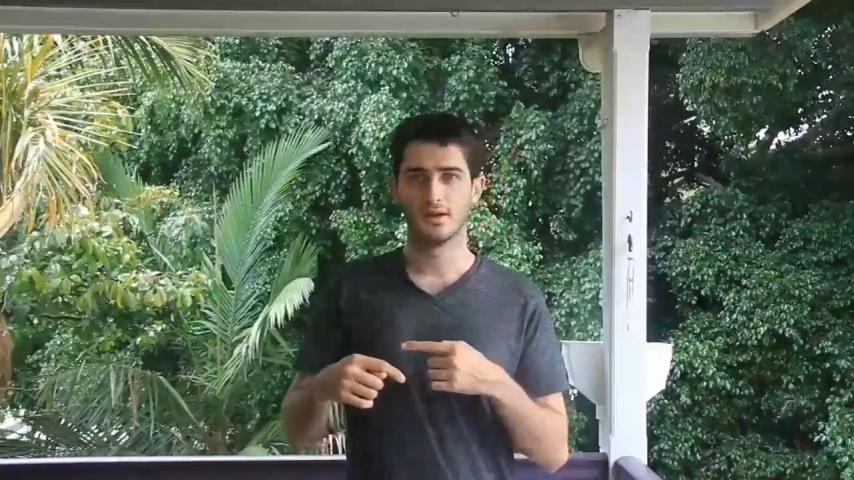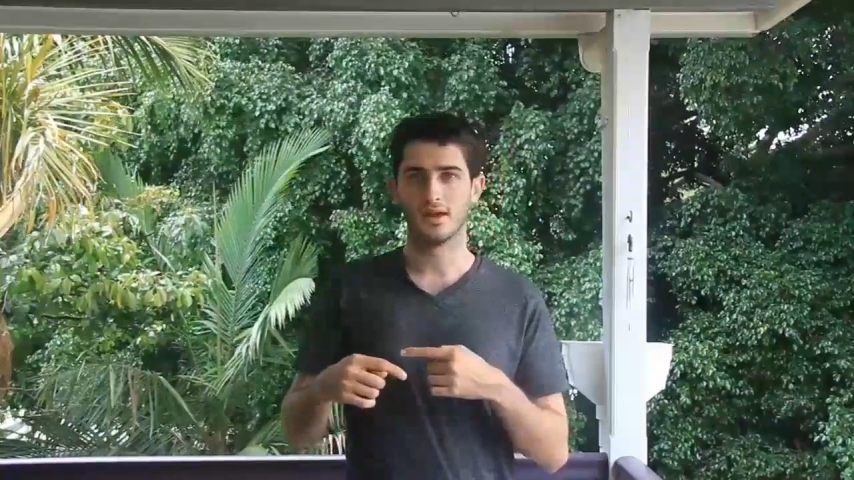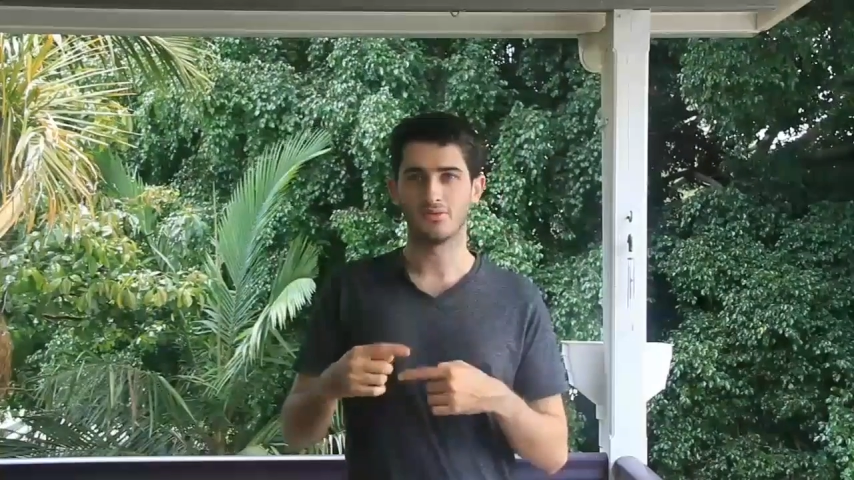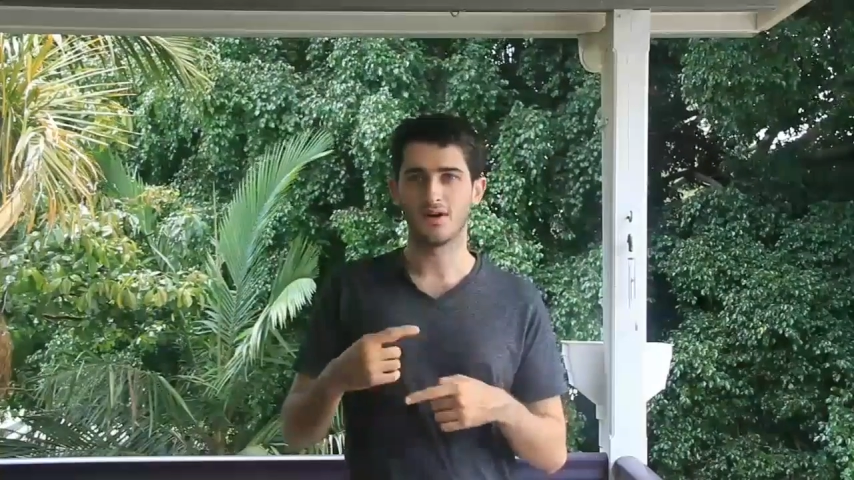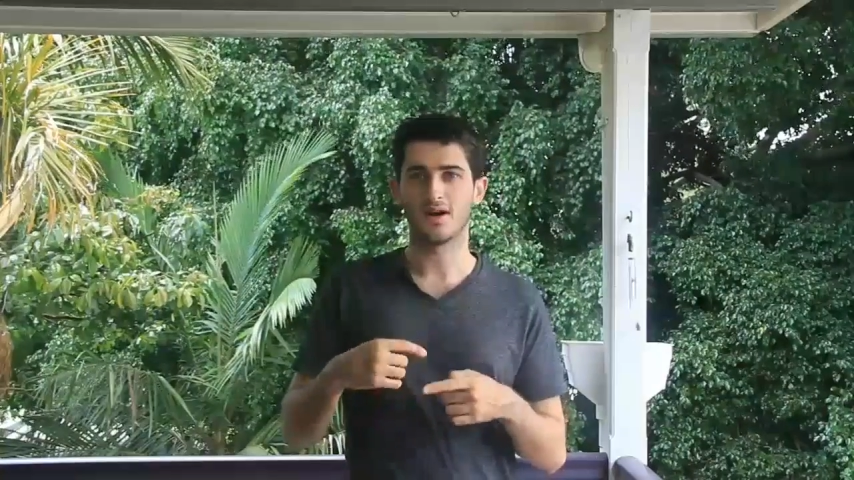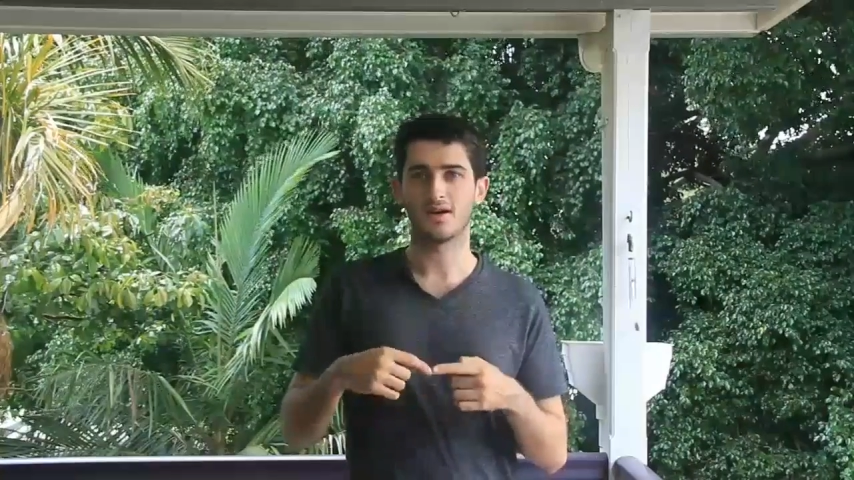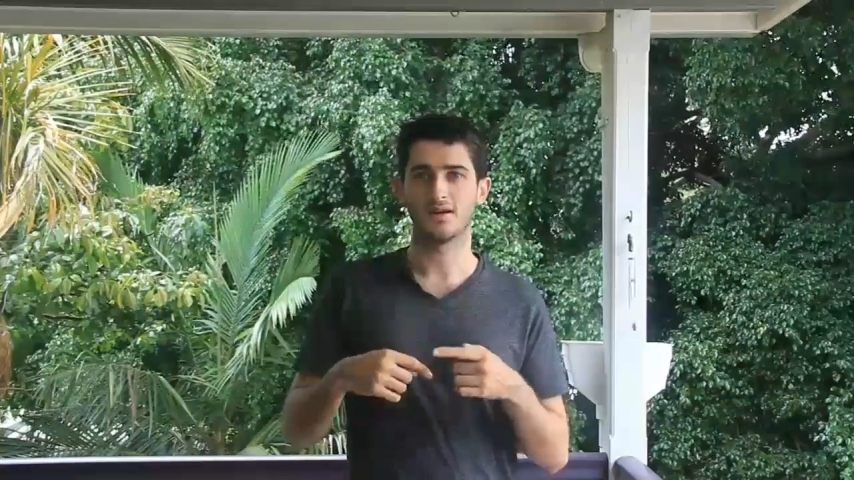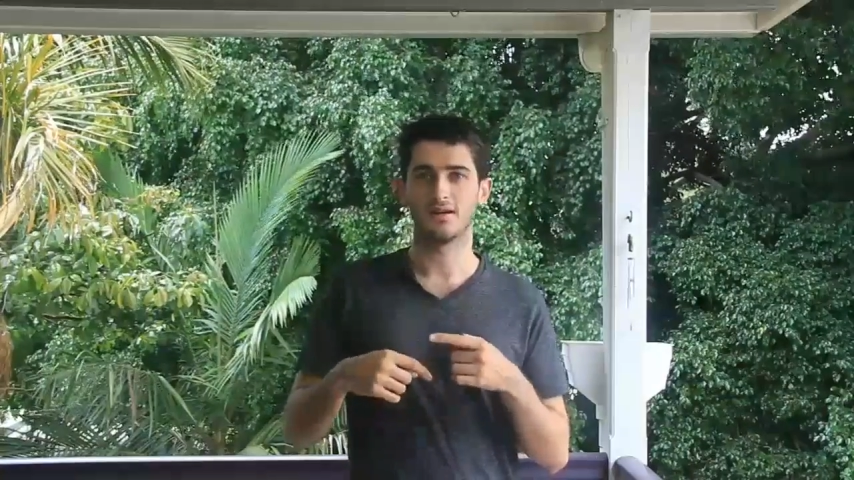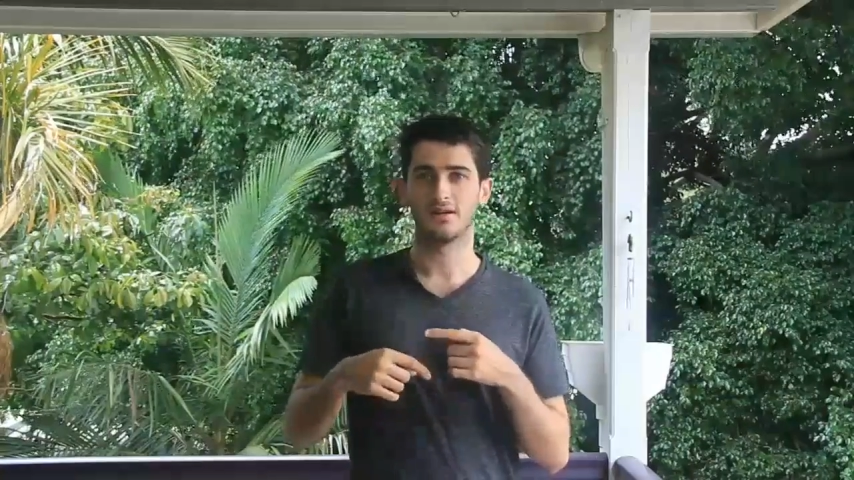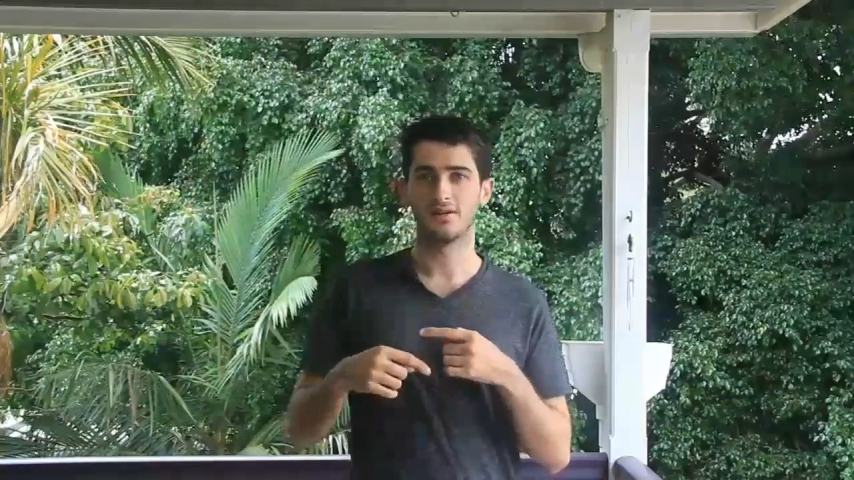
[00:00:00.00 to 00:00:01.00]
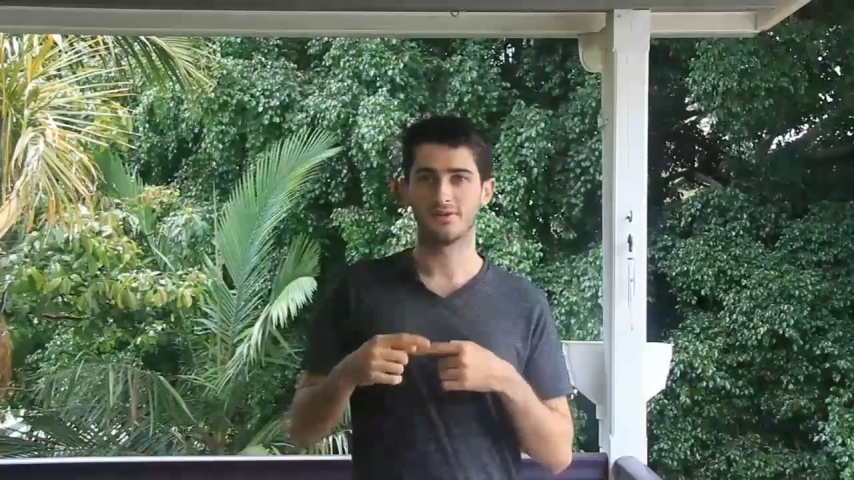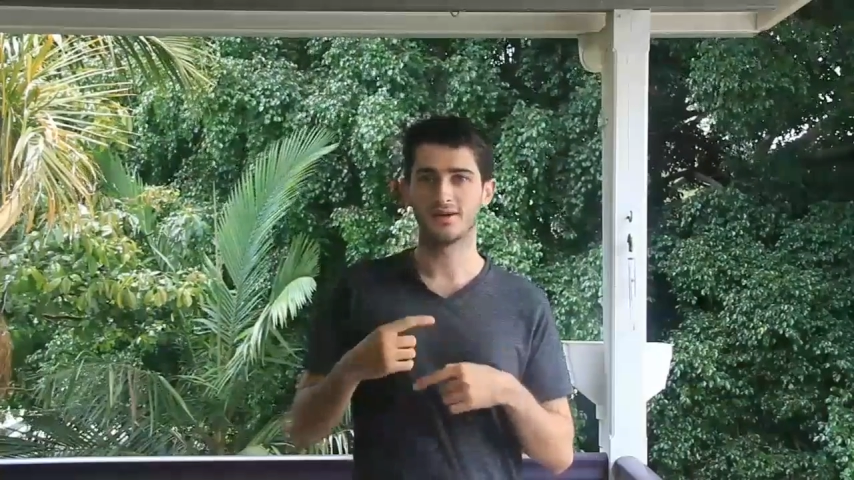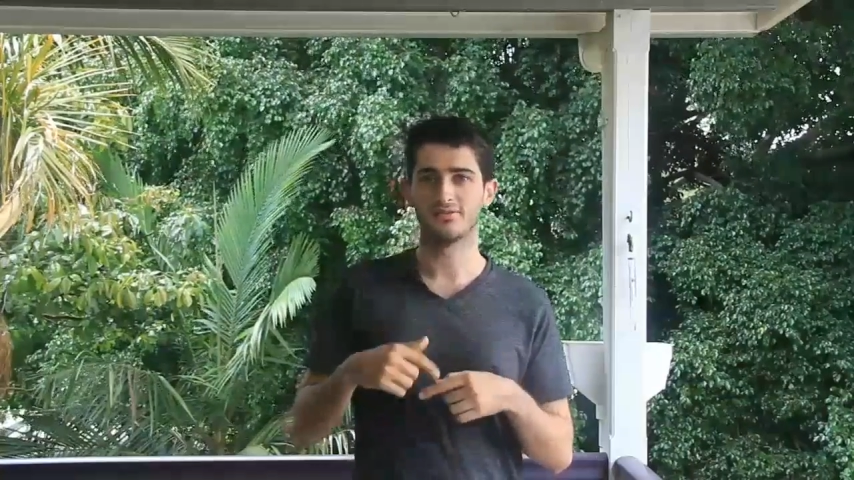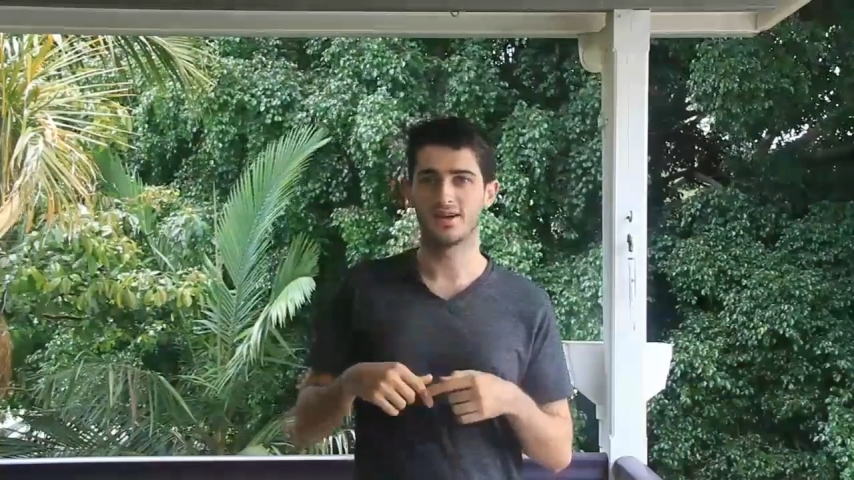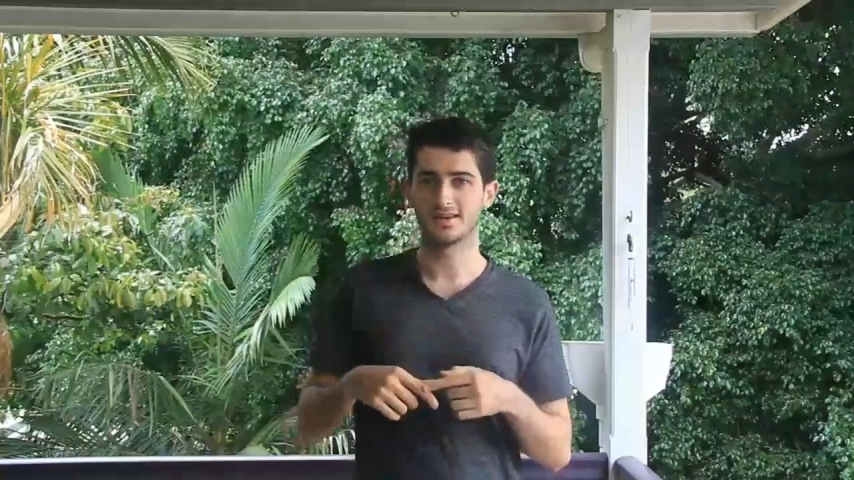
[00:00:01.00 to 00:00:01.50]
if
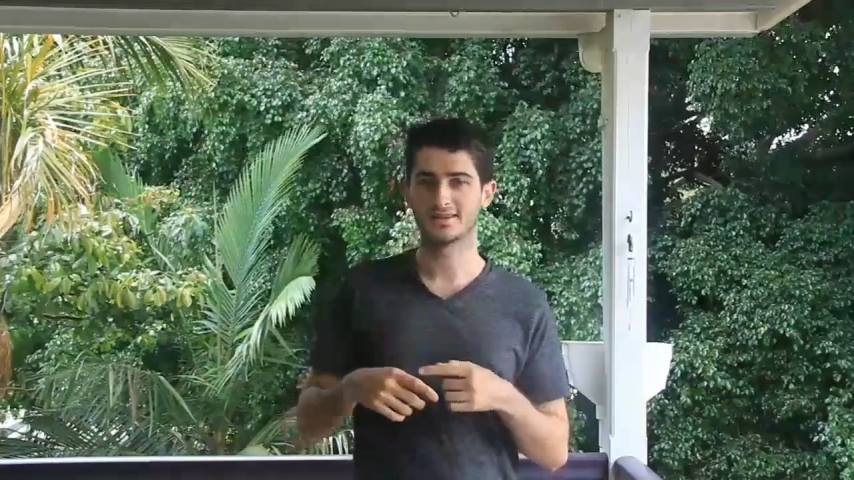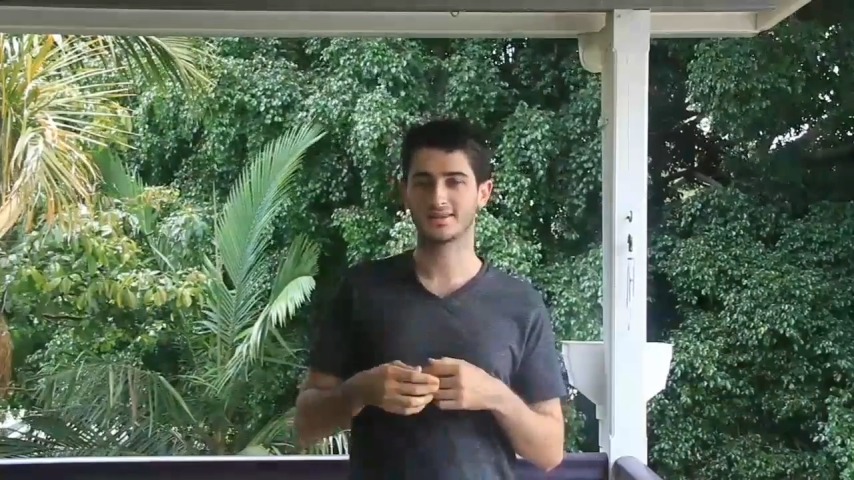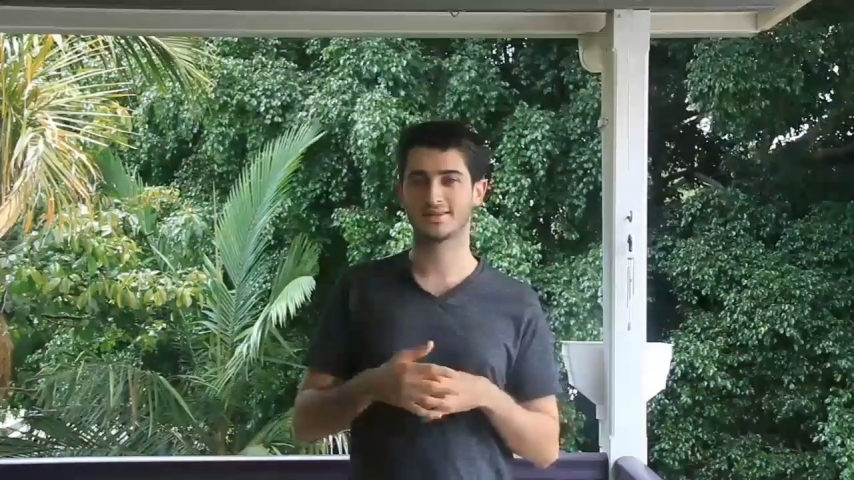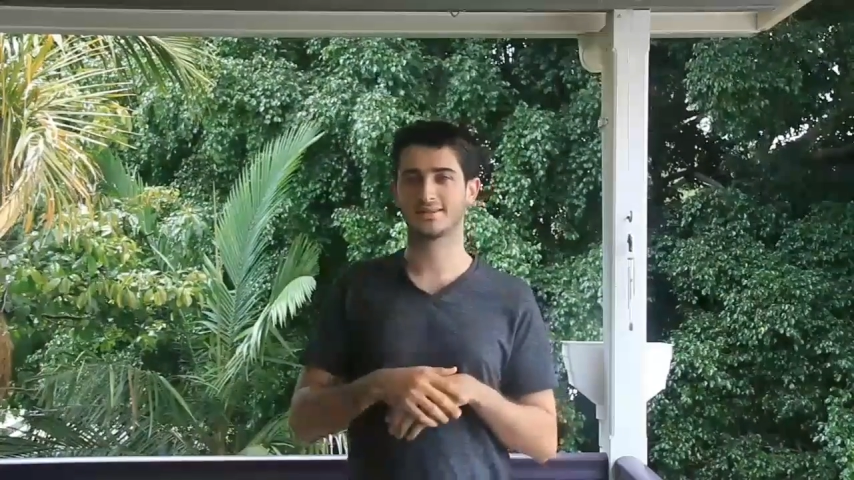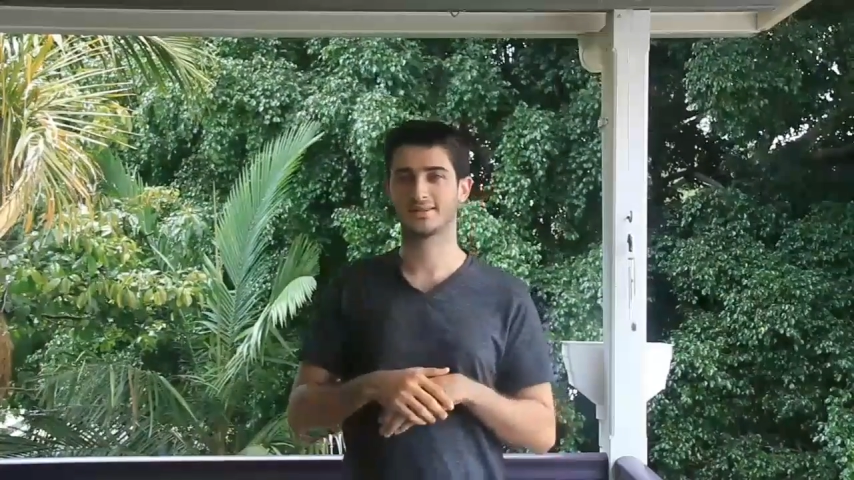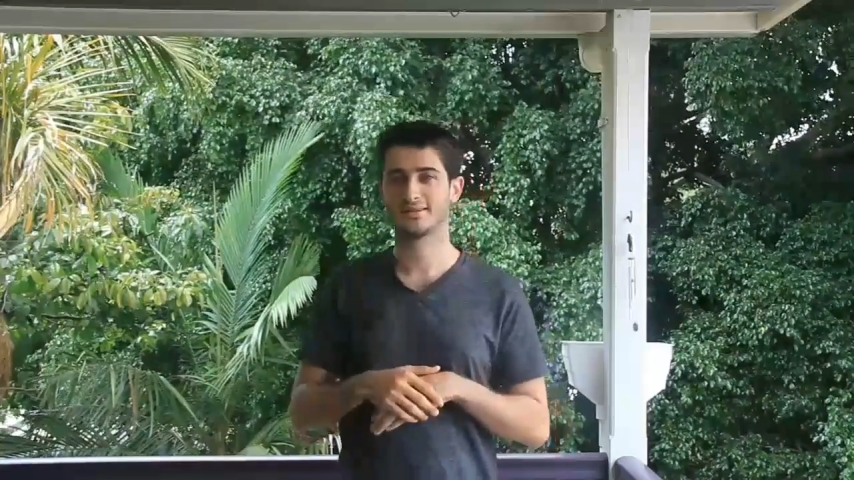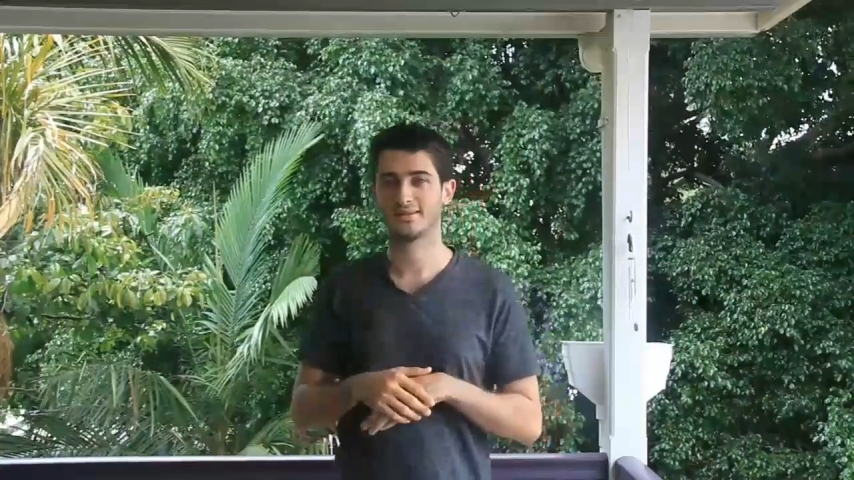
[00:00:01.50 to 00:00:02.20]
I invest